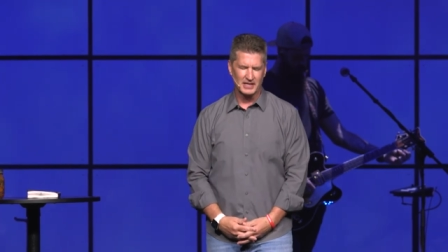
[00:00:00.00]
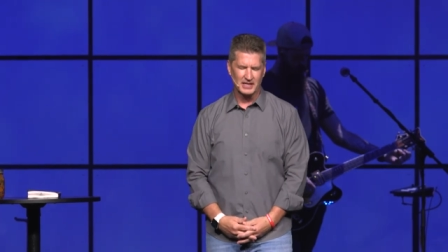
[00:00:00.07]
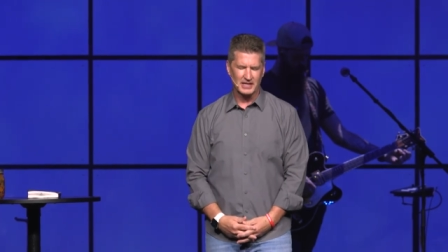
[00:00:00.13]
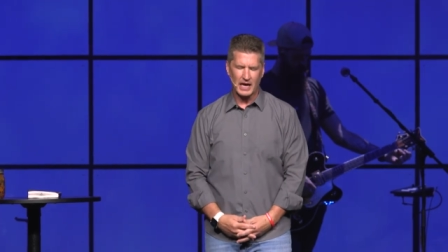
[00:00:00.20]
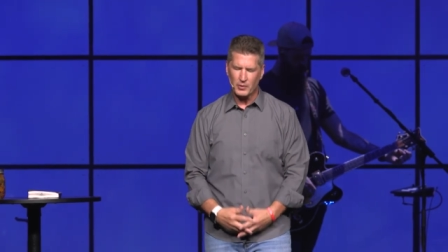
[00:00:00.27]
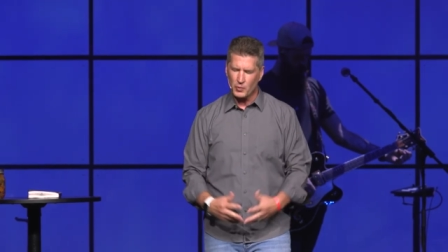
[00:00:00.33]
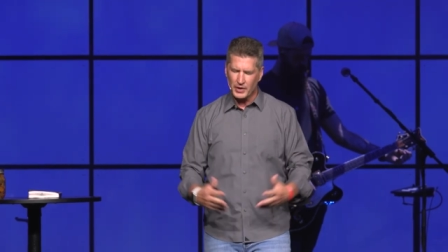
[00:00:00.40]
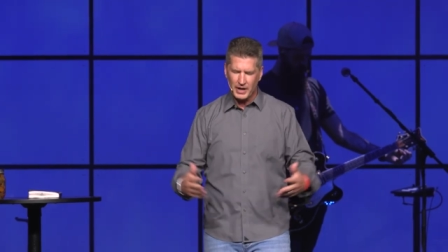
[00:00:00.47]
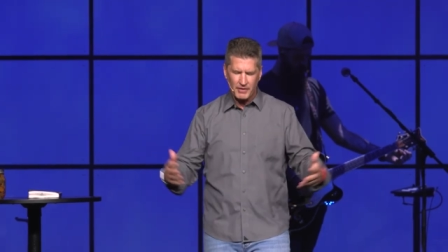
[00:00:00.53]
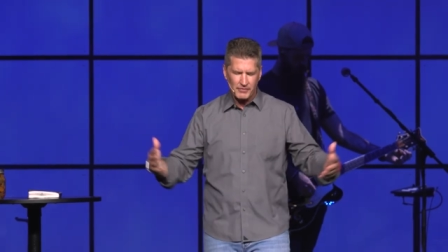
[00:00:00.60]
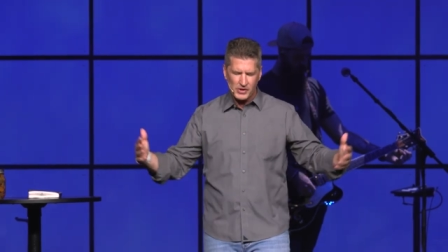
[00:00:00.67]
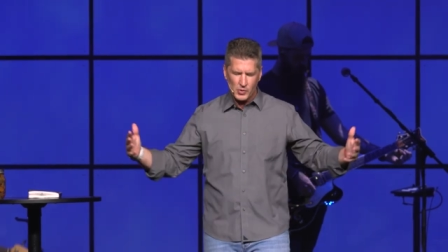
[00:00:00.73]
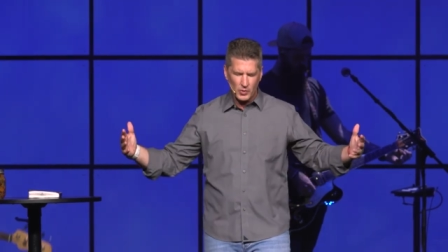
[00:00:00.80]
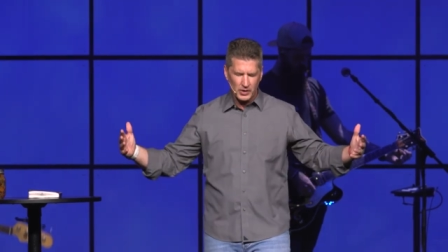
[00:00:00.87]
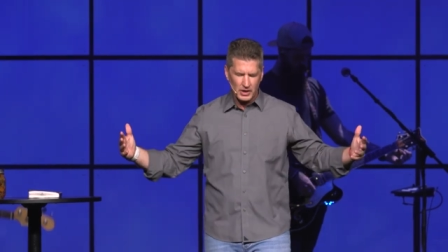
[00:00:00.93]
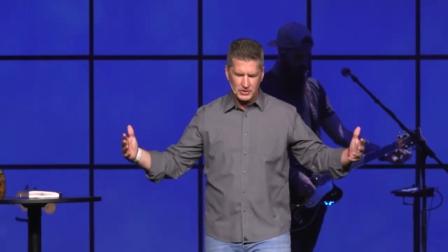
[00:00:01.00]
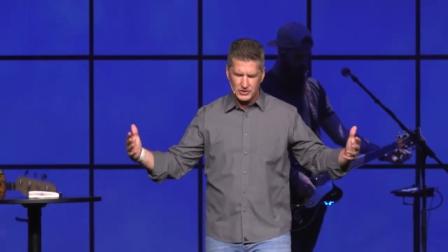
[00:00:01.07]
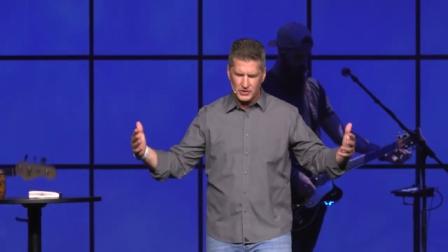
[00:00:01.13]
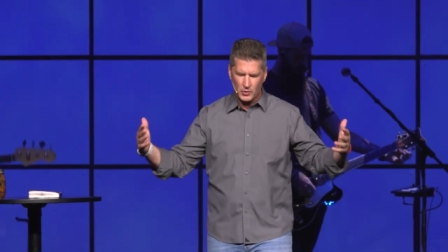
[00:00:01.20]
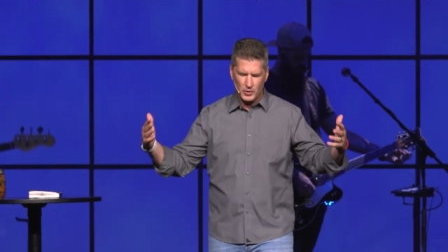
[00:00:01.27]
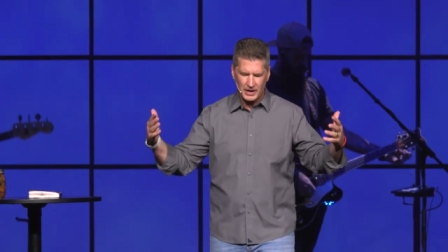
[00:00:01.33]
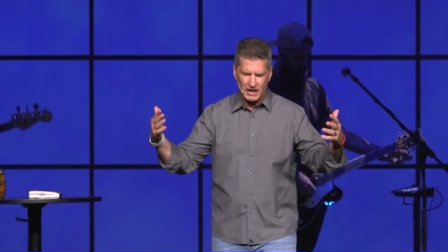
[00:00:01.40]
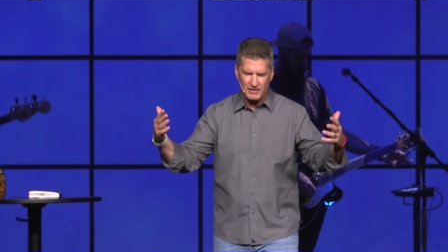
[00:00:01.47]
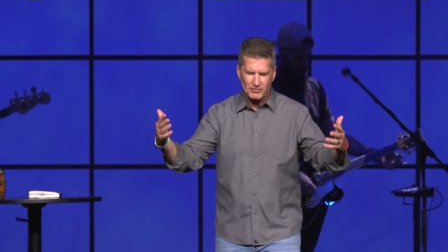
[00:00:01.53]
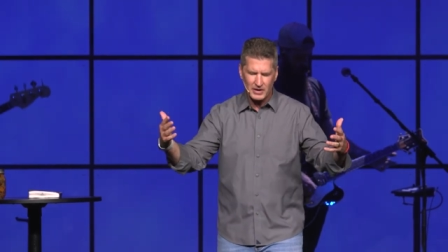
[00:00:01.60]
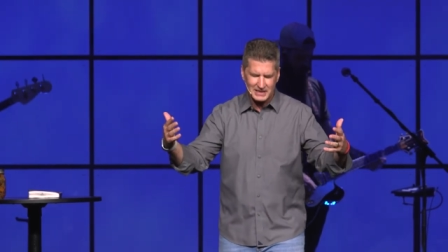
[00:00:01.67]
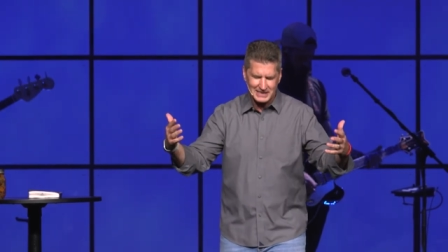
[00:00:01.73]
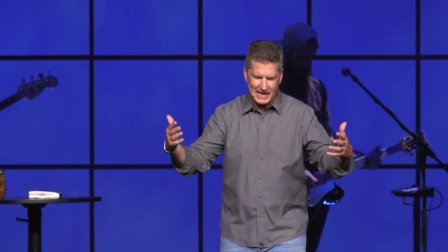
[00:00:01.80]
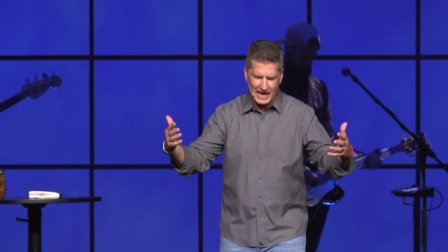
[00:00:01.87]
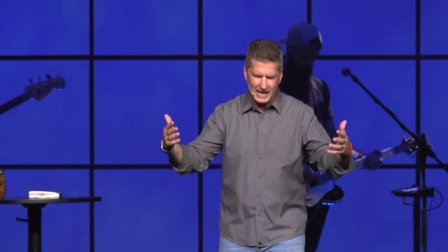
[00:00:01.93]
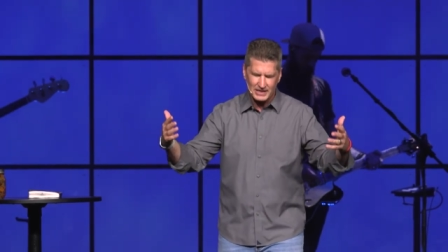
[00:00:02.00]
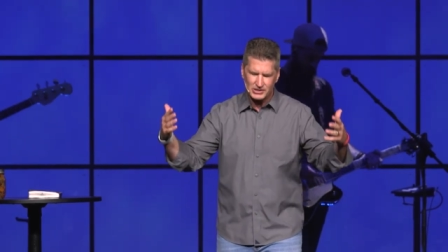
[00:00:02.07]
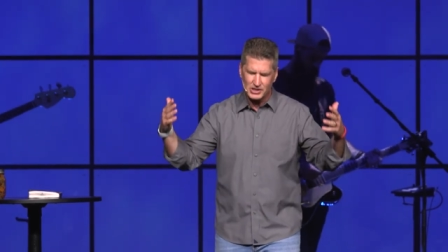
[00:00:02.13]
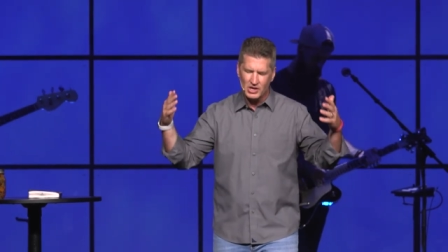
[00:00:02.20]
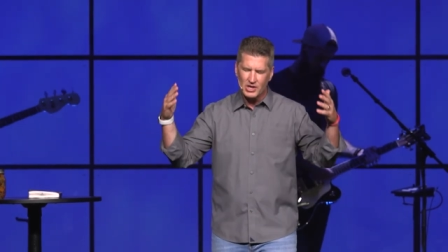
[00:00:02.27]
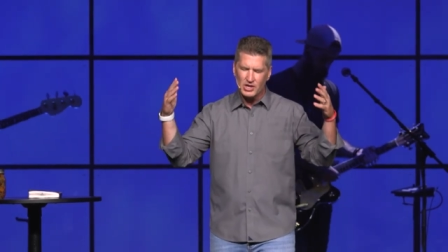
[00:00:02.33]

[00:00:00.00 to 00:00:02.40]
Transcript: God, whatever You want to do, whatever it takes,